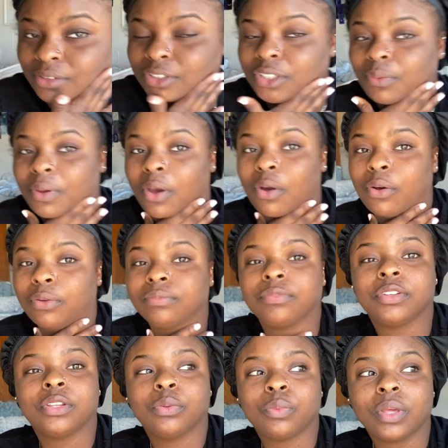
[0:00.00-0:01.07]
She went home
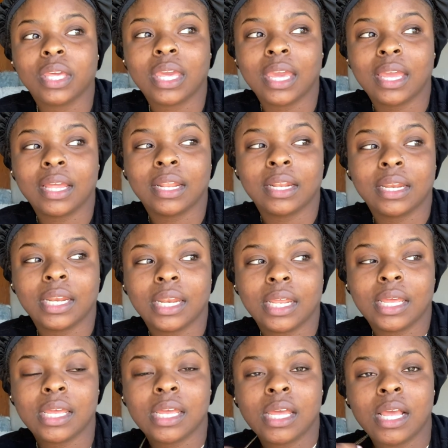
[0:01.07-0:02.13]
for the weekend.
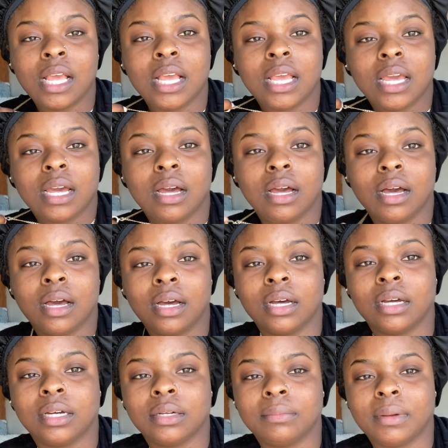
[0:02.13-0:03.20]

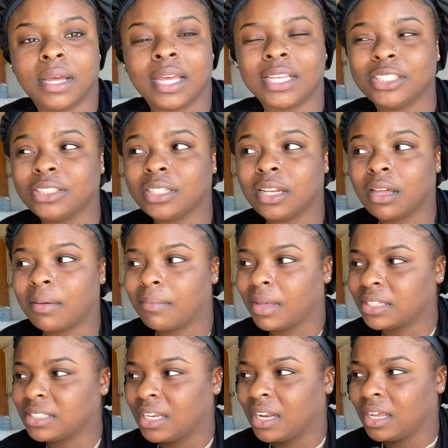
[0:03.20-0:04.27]
Um, I guess she's gonna come back
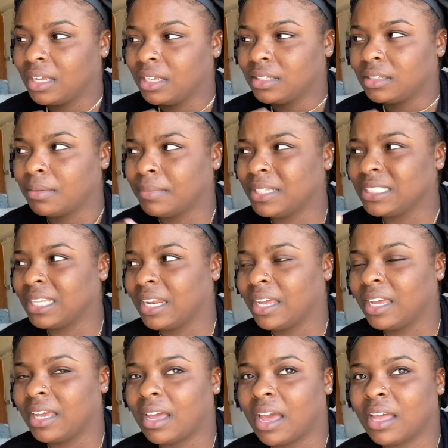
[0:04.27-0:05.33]
tonight. I mean
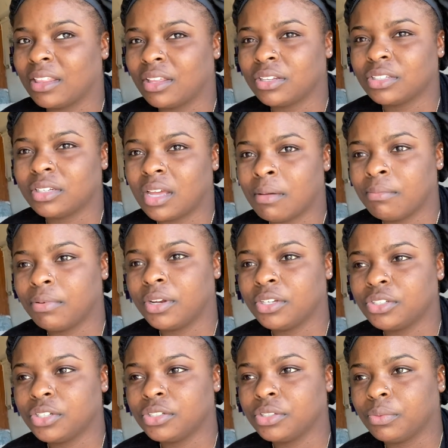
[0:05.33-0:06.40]
today. I thought I'm
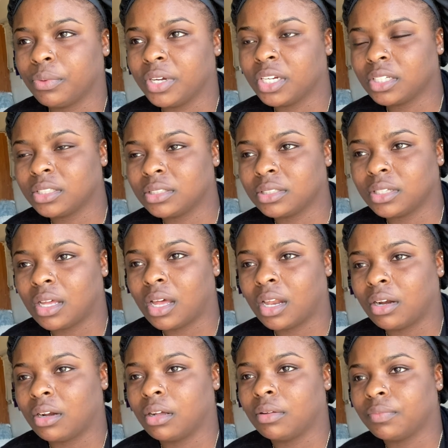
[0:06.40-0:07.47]
pretty sure she works. I
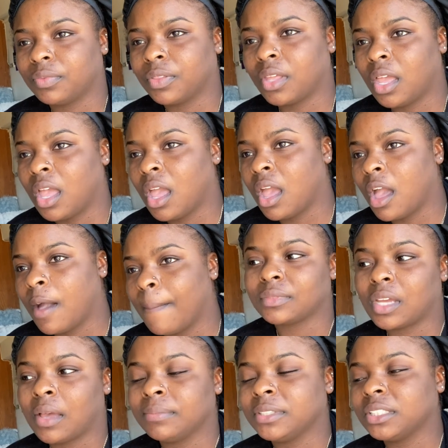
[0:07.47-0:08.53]
don't know.
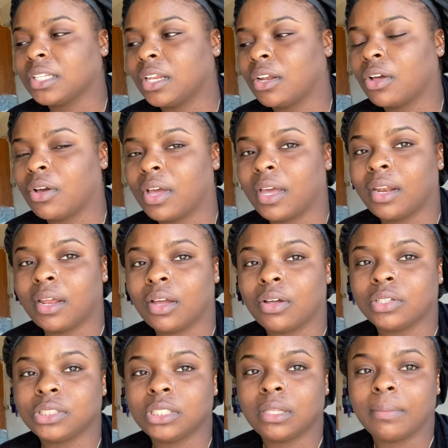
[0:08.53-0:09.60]
I'm just gonna go ahead and
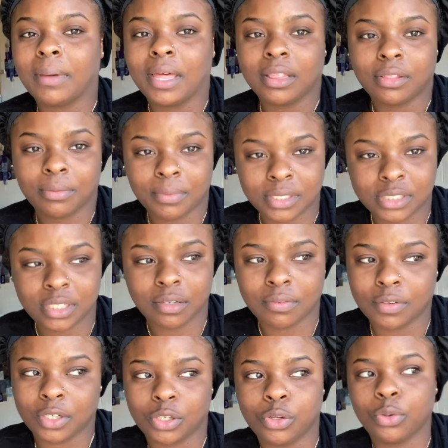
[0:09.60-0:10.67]
go to the bathroom and stuff
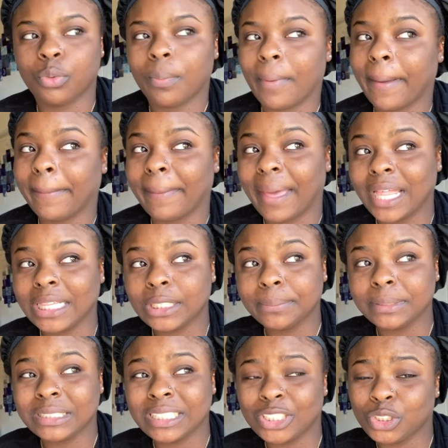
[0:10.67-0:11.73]
and do my bathroom
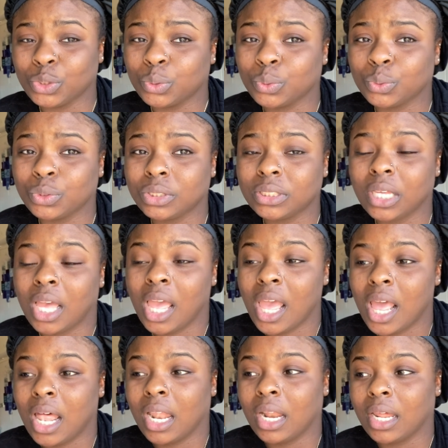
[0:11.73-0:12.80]
essentials,
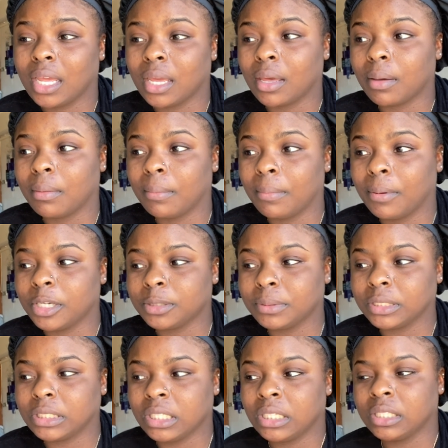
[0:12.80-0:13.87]
like brush my
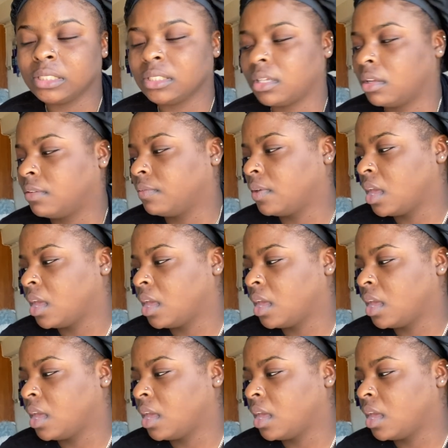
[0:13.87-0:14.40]
teeth and stuff